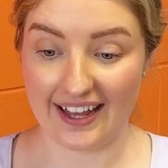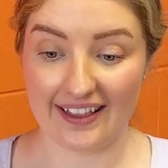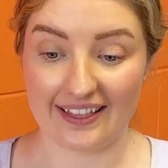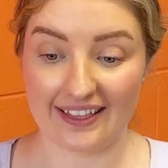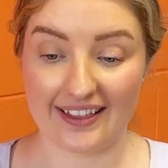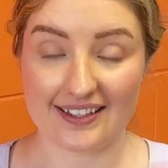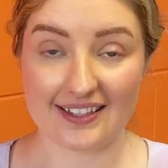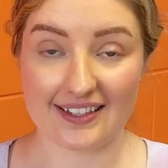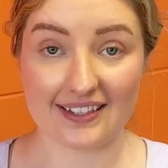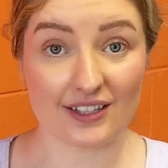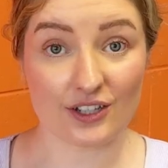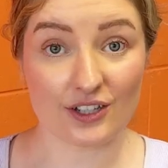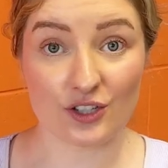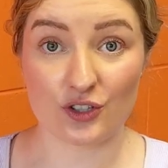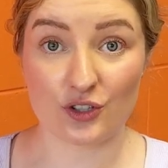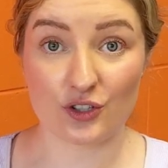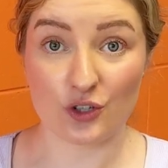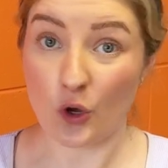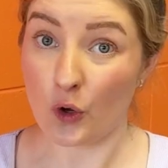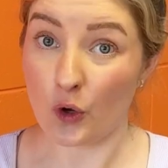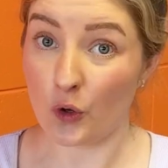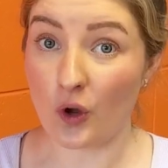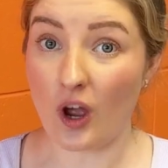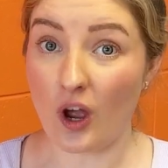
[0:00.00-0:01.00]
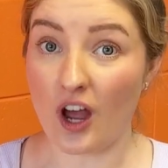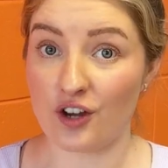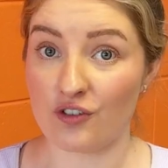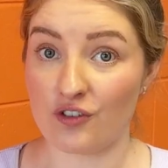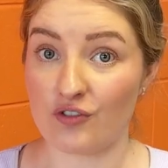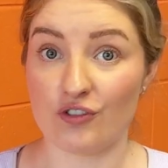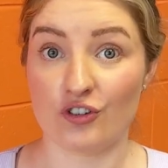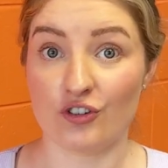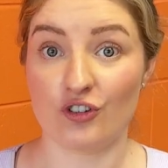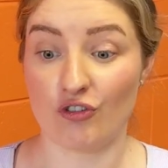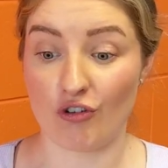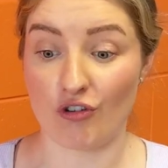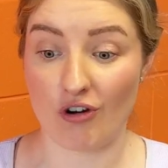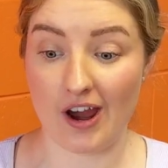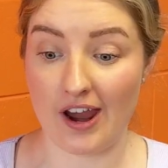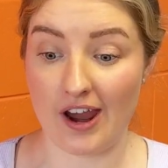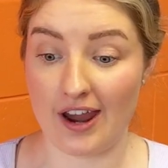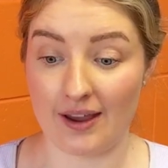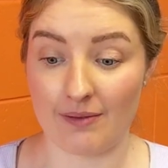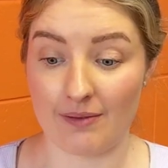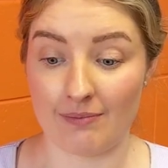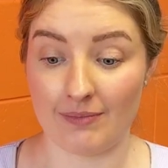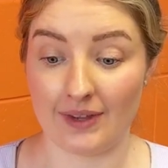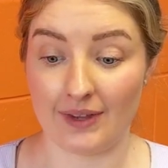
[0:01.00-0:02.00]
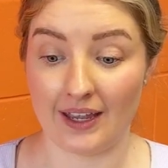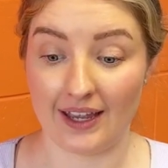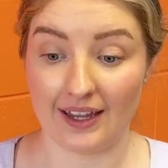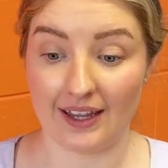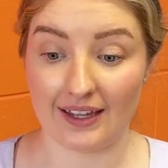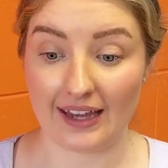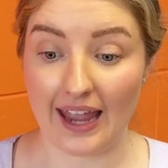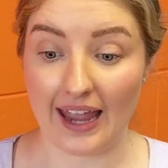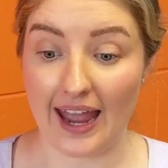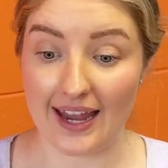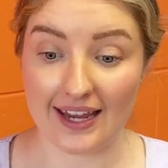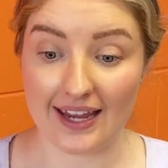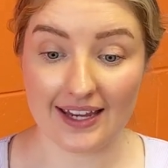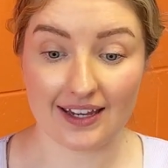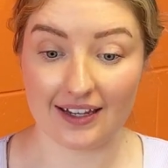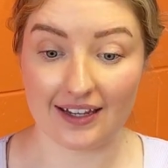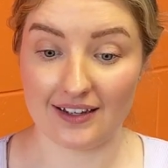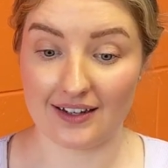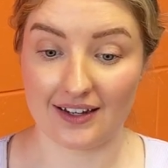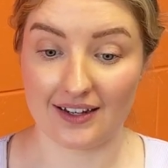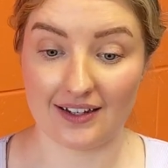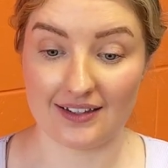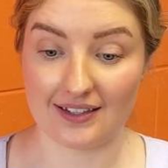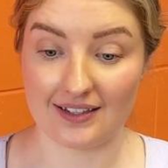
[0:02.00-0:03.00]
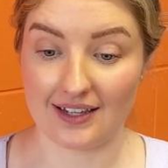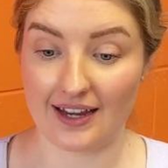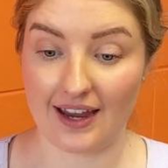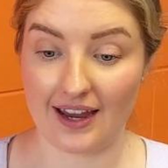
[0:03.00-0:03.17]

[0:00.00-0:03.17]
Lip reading: This is a 200-gram cake, and you can see